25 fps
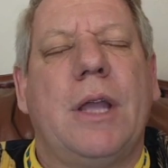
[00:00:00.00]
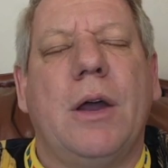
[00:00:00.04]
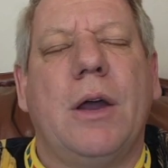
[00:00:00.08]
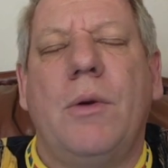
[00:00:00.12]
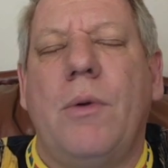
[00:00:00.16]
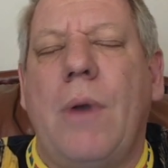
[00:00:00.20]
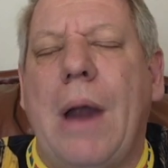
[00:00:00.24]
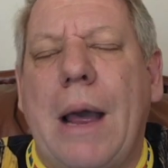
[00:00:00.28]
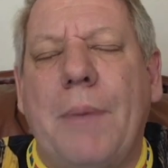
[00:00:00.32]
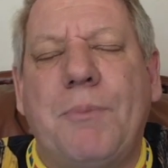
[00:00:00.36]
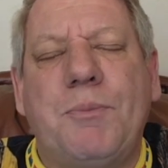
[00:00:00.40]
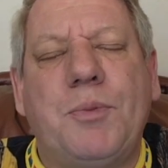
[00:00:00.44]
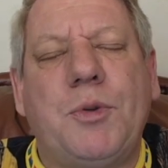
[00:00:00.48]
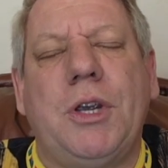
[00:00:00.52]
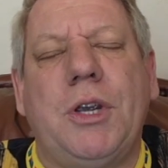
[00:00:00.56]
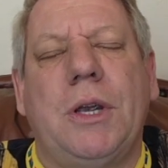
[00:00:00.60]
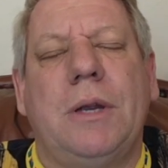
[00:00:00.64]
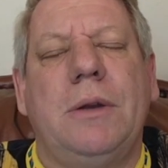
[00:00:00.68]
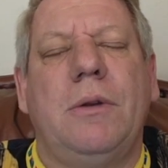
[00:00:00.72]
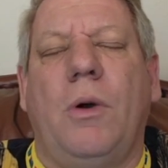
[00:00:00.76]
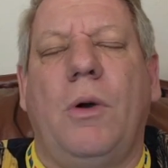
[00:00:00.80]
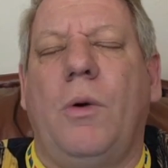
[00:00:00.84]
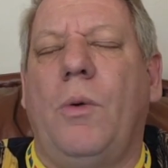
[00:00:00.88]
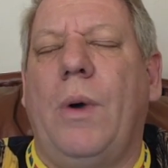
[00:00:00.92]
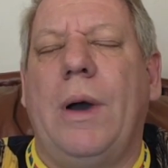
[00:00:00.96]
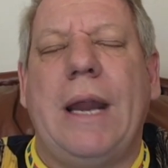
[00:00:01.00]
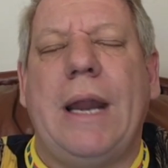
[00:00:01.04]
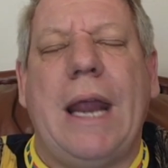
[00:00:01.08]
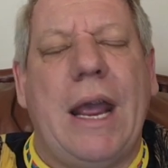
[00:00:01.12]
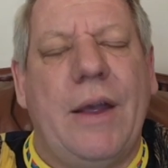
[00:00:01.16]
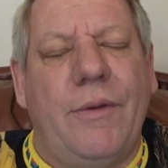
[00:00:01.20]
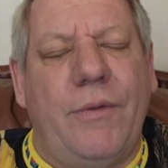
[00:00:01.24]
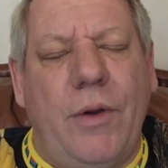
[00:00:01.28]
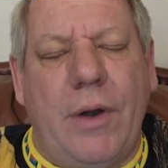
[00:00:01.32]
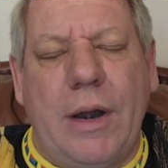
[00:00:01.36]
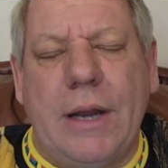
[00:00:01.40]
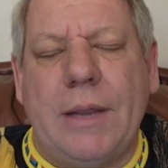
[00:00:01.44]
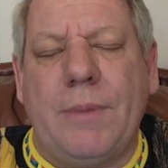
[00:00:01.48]
corruption, or
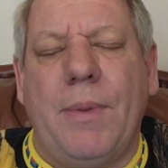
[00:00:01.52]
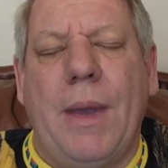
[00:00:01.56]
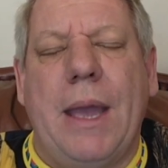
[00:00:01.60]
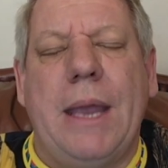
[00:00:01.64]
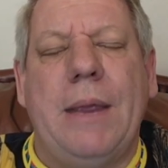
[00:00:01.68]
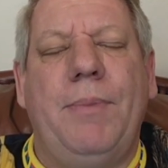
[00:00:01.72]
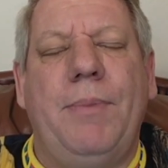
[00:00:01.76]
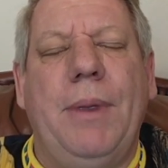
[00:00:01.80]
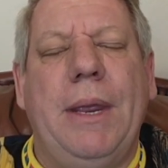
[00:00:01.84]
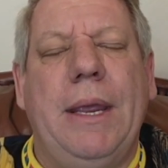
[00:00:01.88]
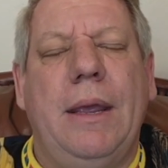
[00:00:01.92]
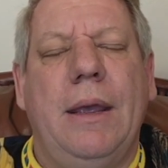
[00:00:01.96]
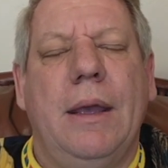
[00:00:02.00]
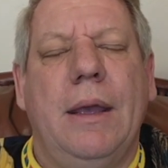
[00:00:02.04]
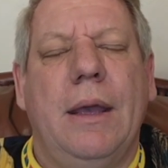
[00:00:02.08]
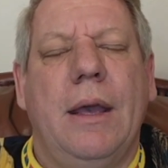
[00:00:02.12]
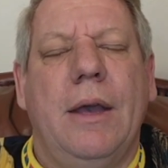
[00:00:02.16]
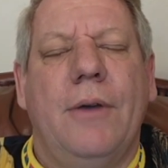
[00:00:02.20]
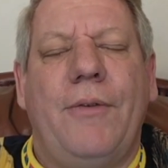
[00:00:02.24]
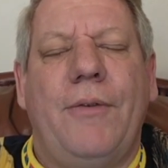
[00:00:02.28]
whatever it may be.